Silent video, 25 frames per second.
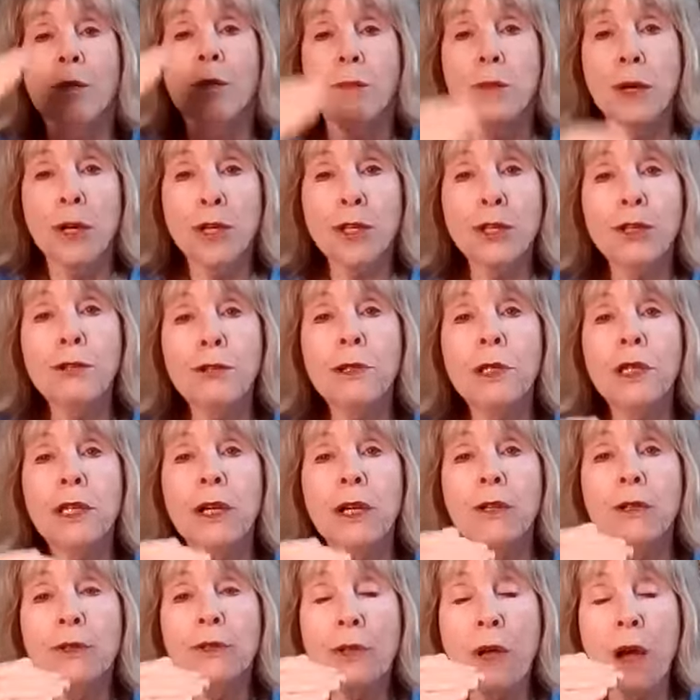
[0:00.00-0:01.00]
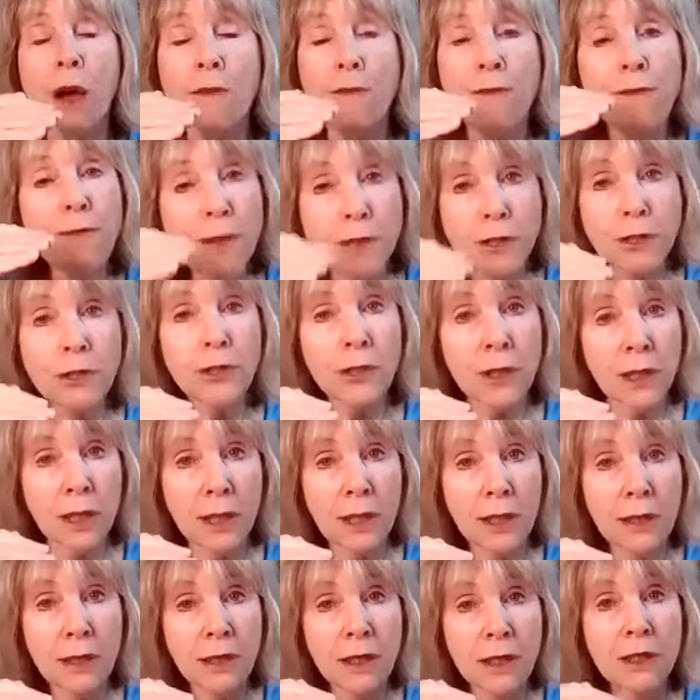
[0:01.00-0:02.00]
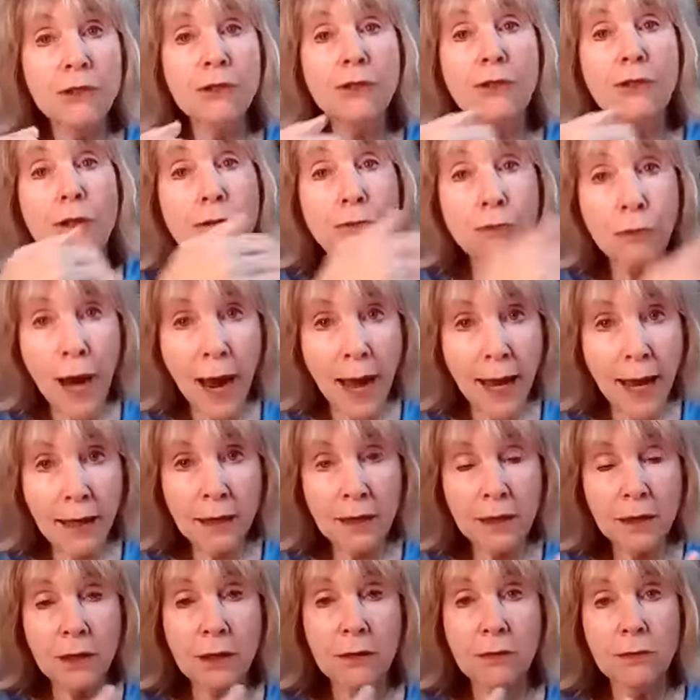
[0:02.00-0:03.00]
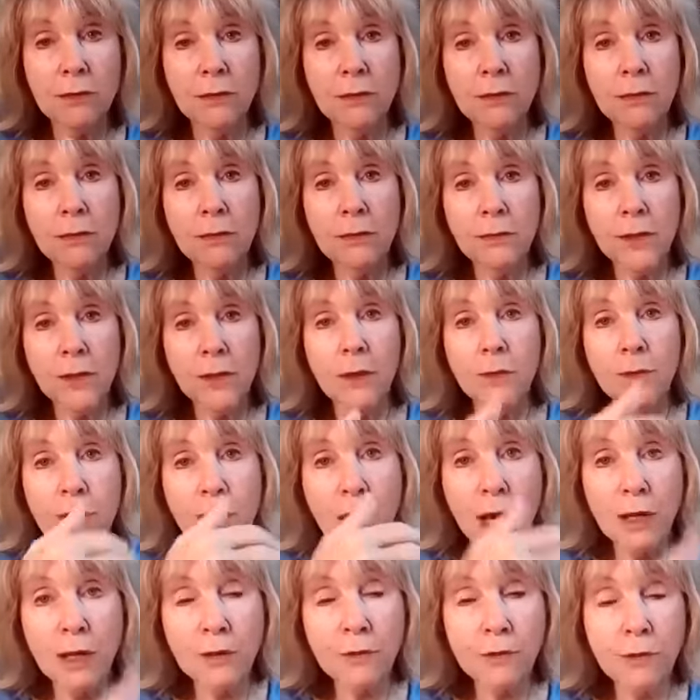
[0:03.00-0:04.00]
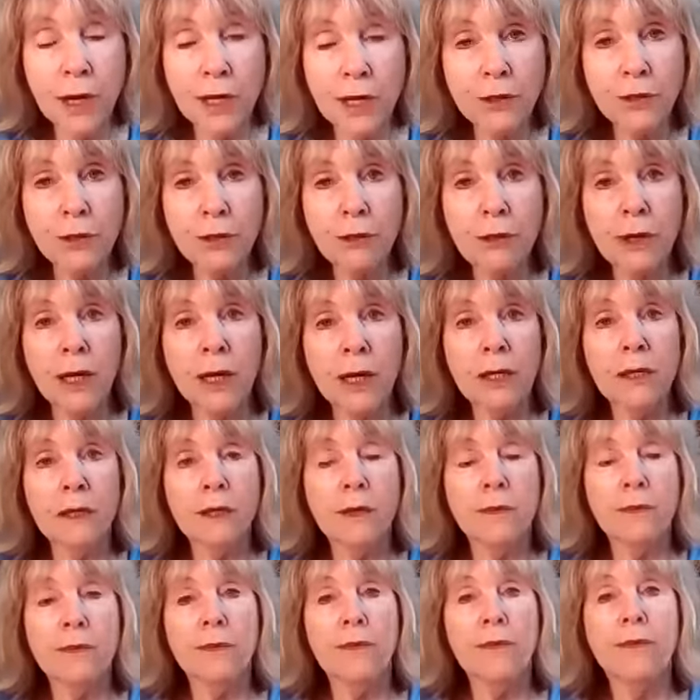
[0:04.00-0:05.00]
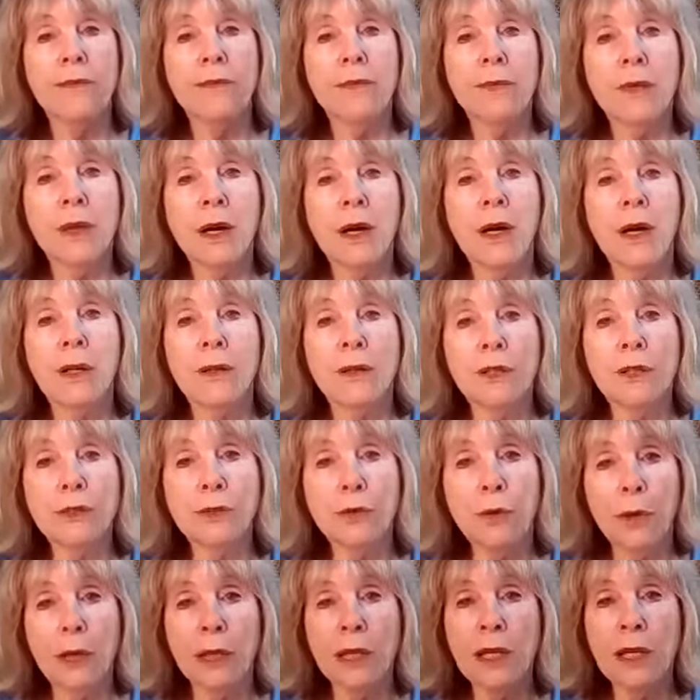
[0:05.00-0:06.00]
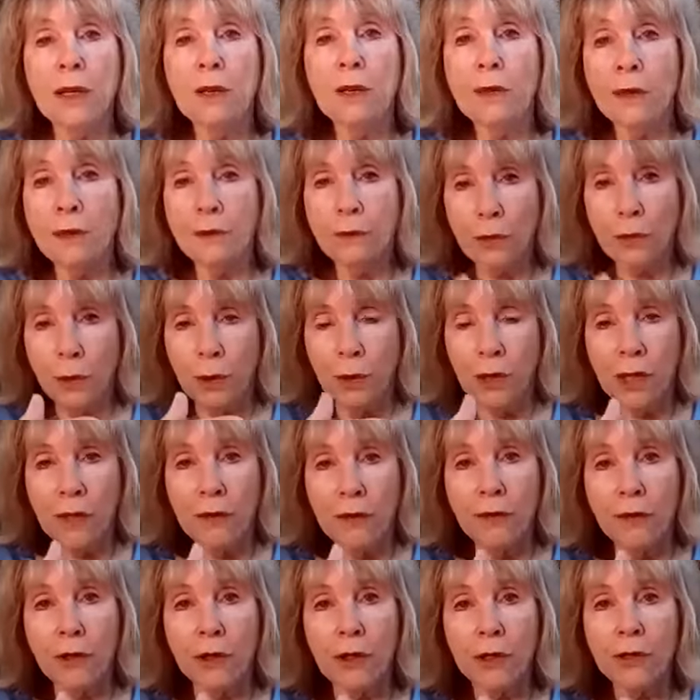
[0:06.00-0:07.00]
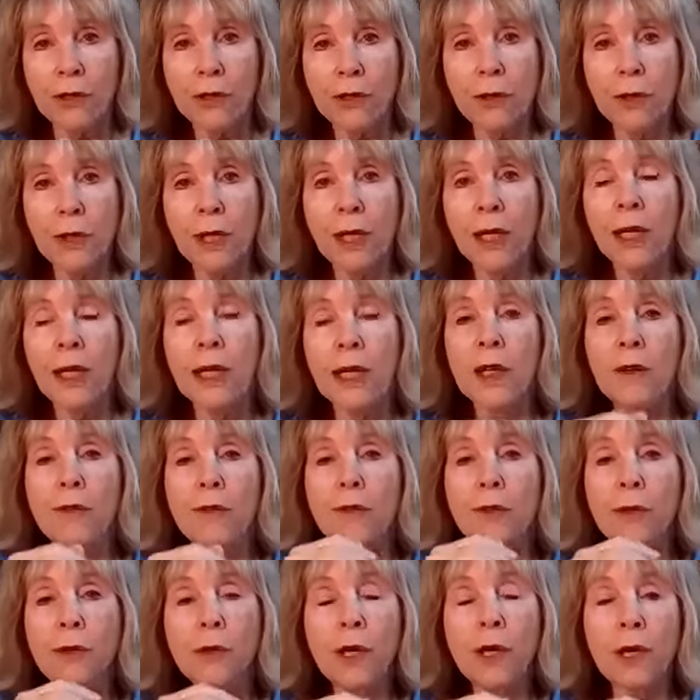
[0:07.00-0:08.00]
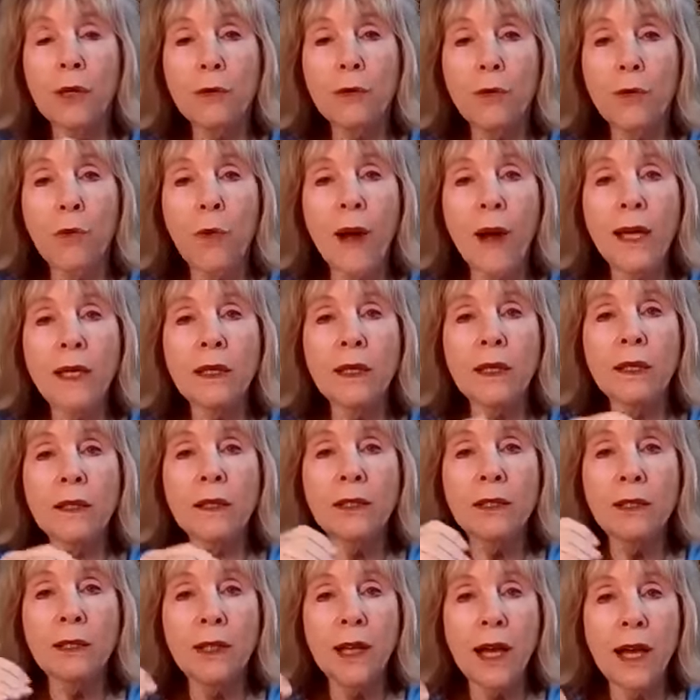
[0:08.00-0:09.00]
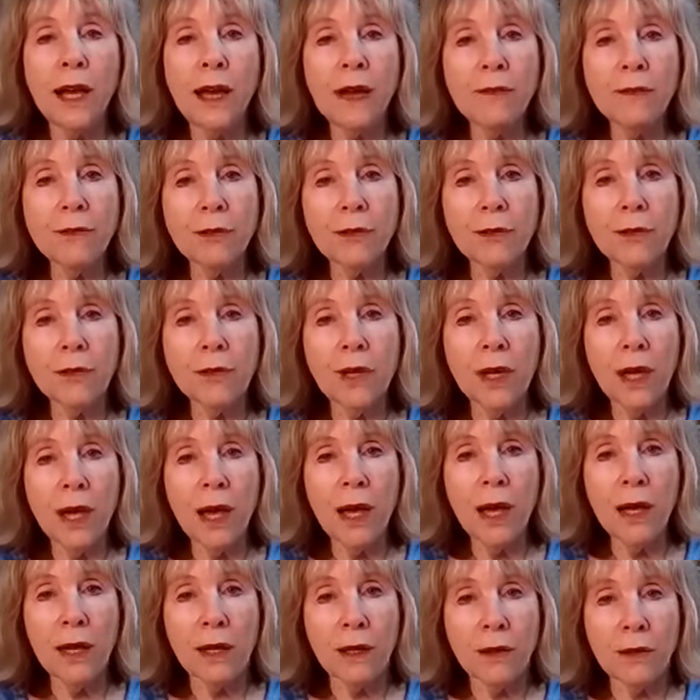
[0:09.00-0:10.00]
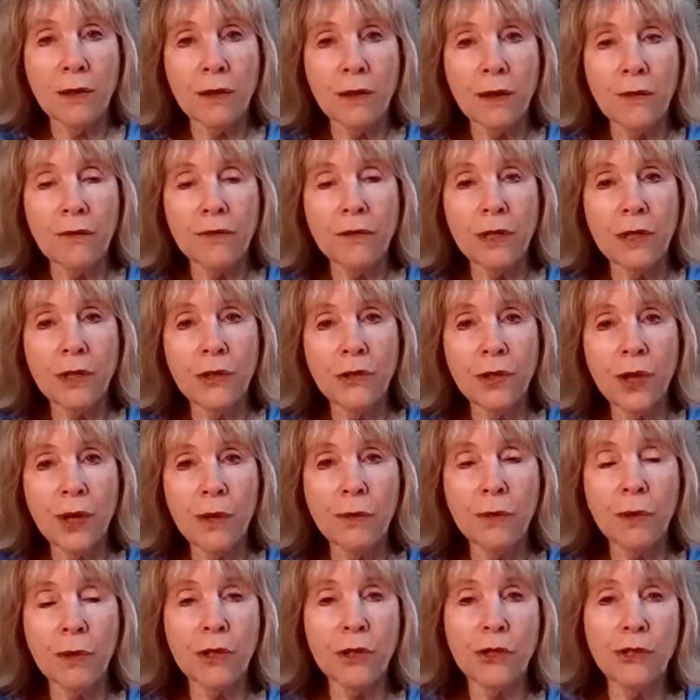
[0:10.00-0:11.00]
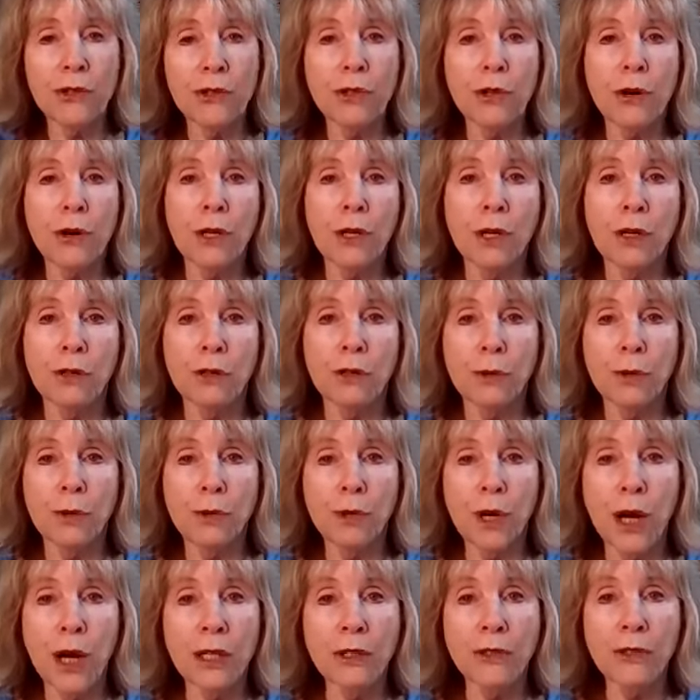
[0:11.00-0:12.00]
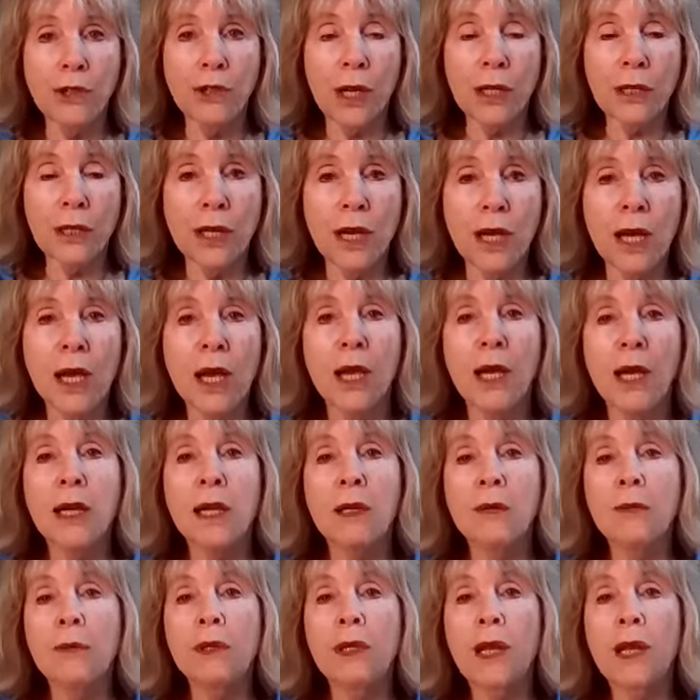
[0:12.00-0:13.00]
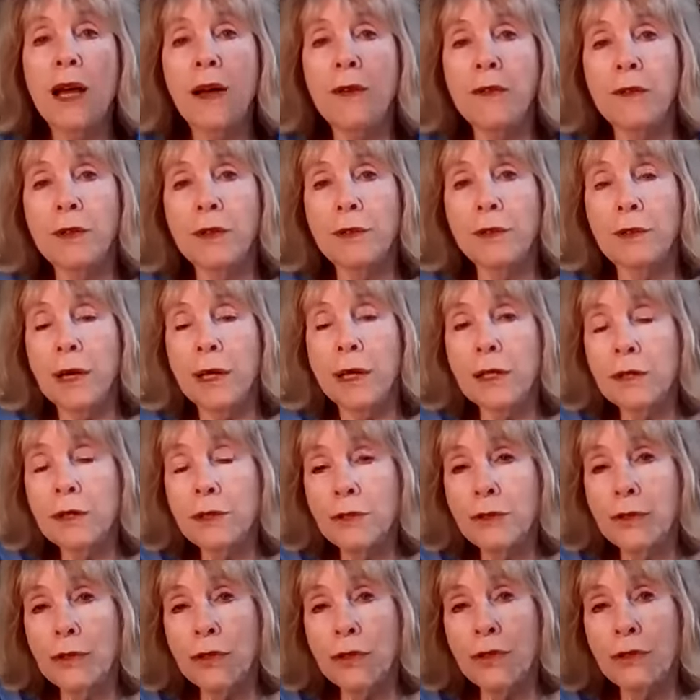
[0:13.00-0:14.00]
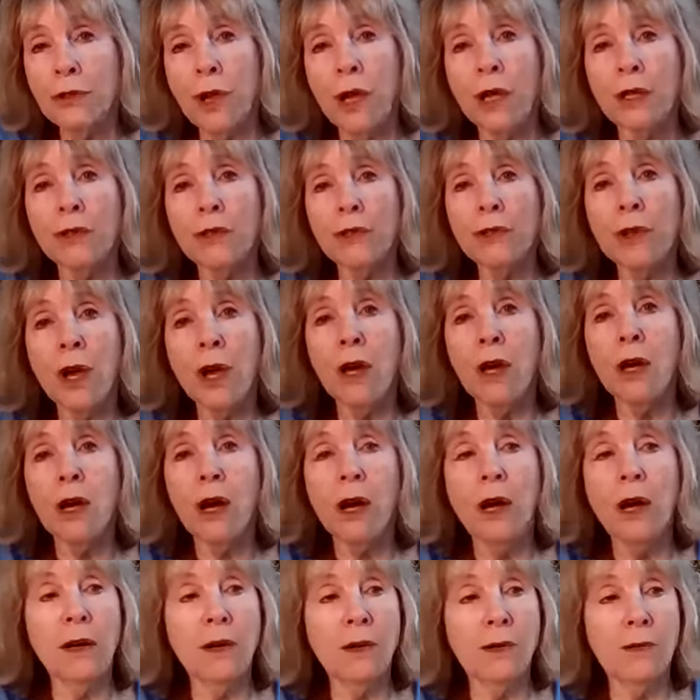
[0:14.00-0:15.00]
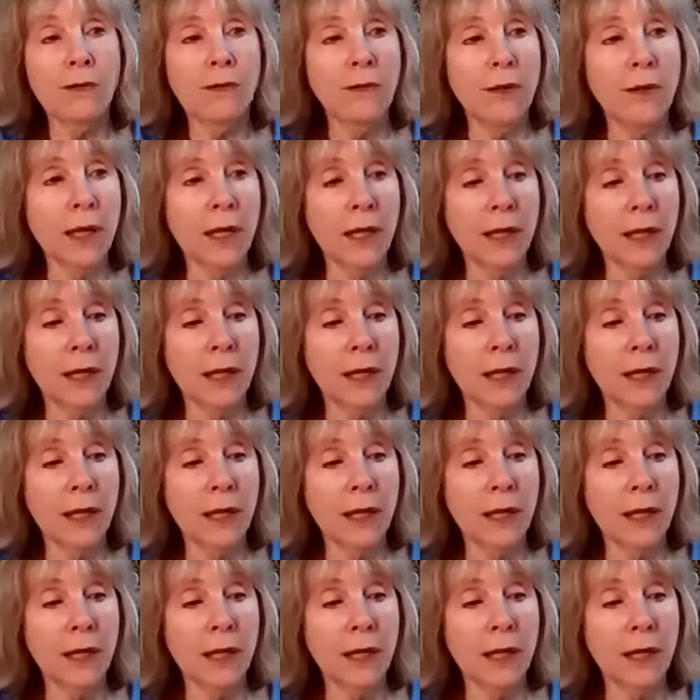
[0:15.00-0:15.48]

Mercury goes officially direct, comes out of retrograde on the 20th and 21st. If you can wait until after the 8th of December to start a new project, it will have a greater success of